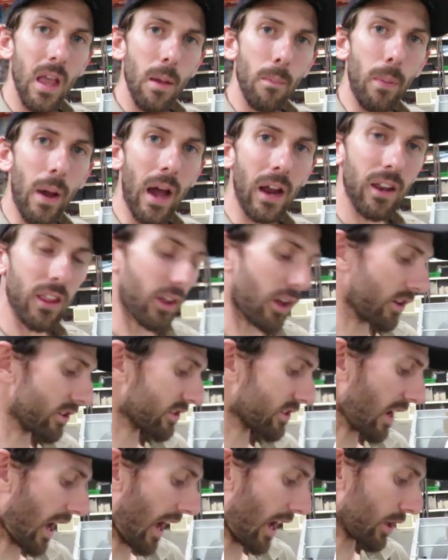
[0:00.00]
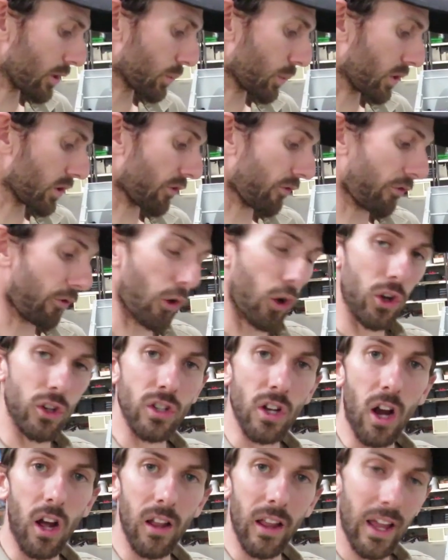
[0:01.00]
Part of those sales was
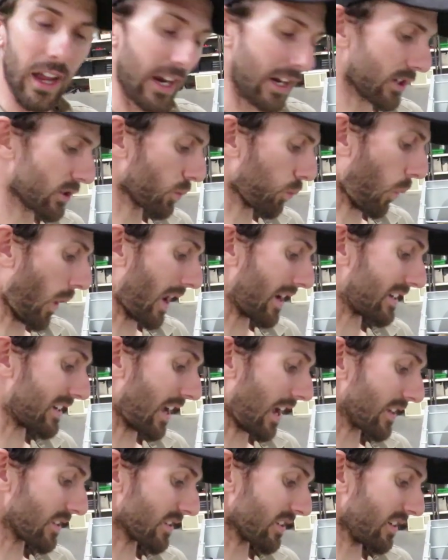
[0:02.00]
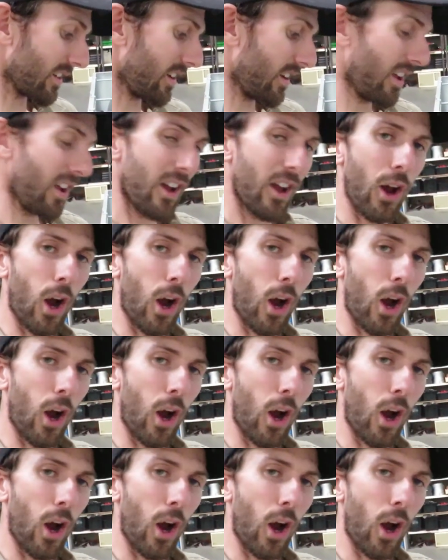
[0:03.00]
fertile eggs, 1 dozen.